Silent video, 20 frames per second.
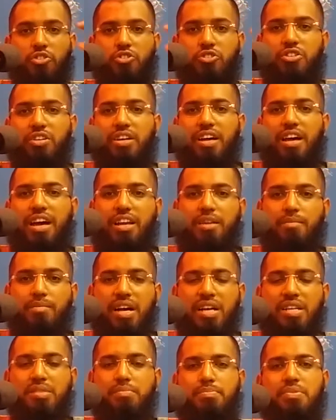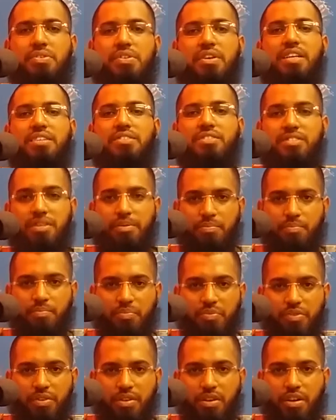Shaykh Albani praised him
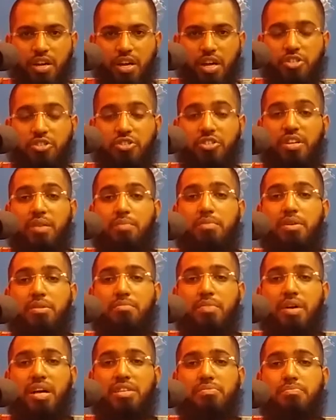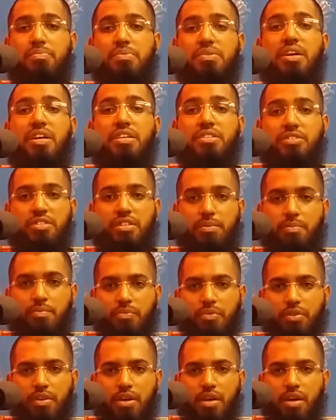and Shaykh bin Baz praised
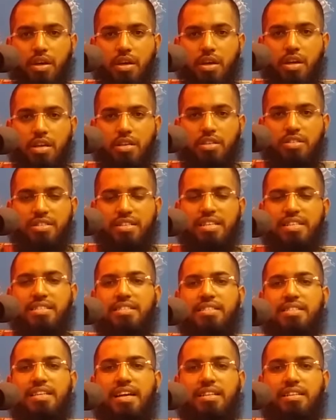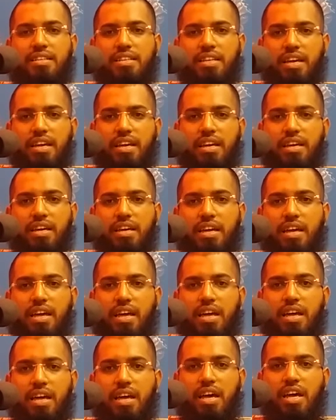him. Since that day,
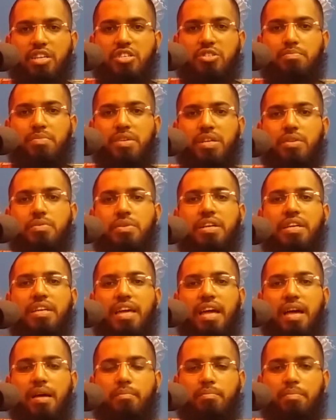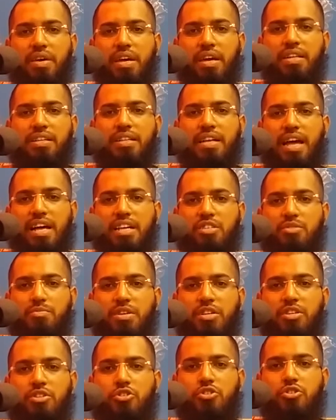a smearing campaign has
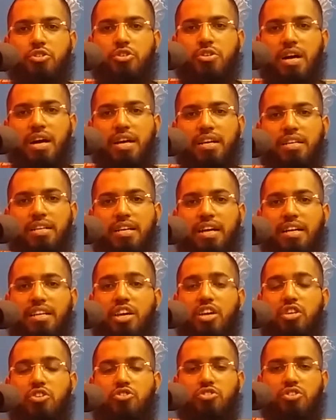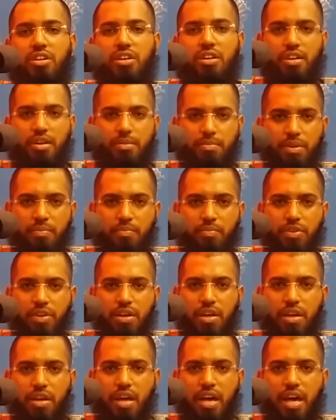been started against Shaykh Rabi.
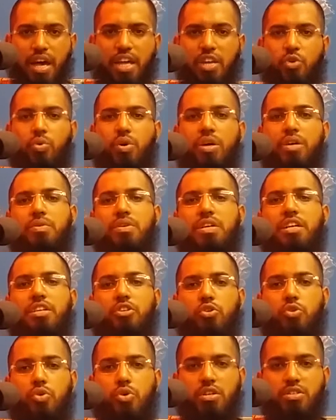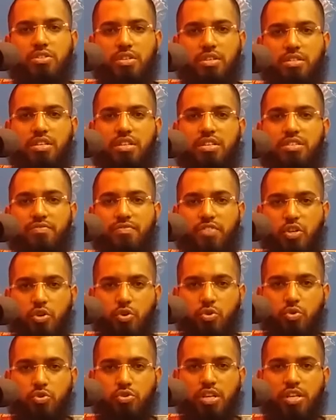And whoever endorses his
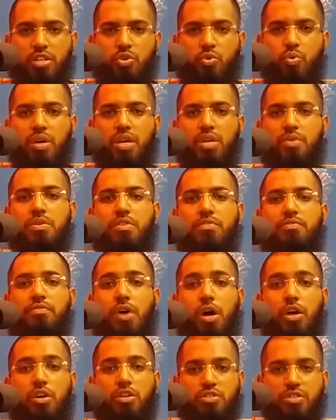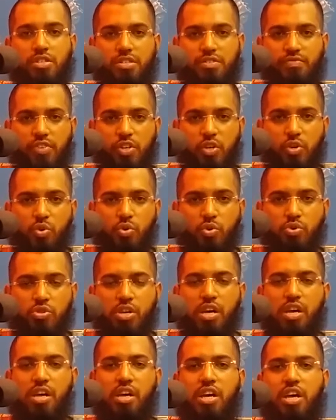views and whoever follows his views,
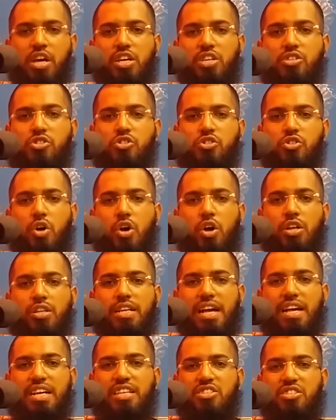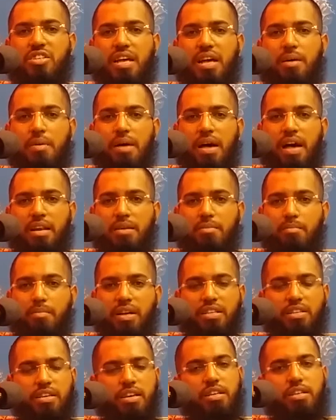he is called as
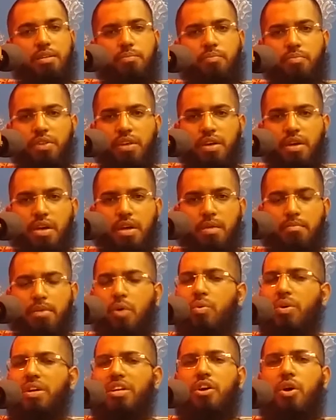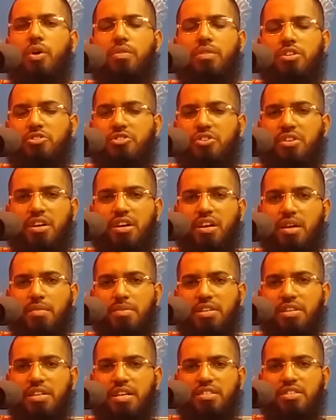Al-Madkhali. But we know that Shaykh
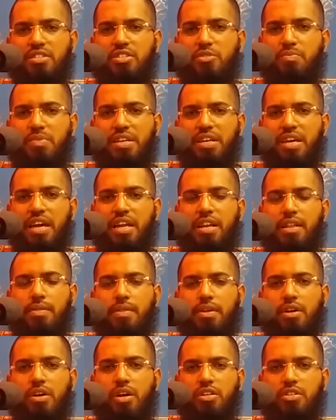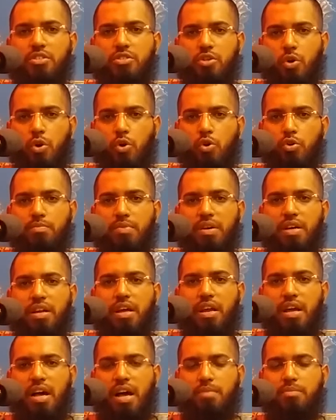Rabi doesn't speak anything on his own, but
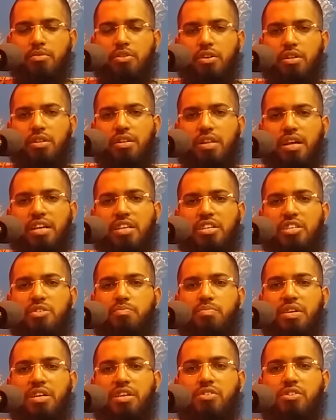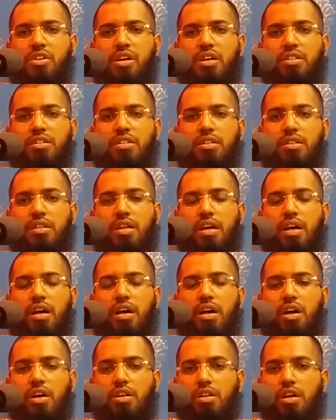alhamdulillah, he speaks on
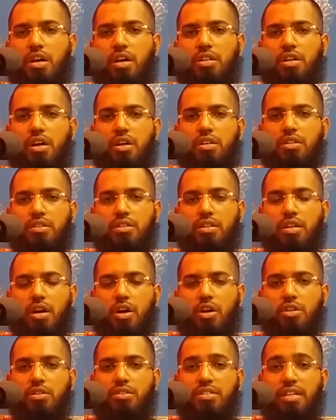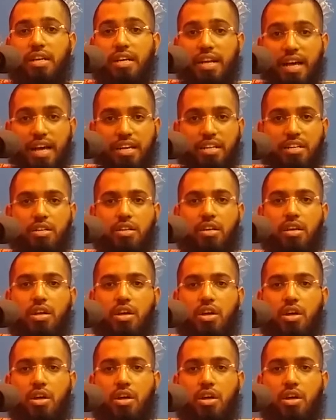dalail,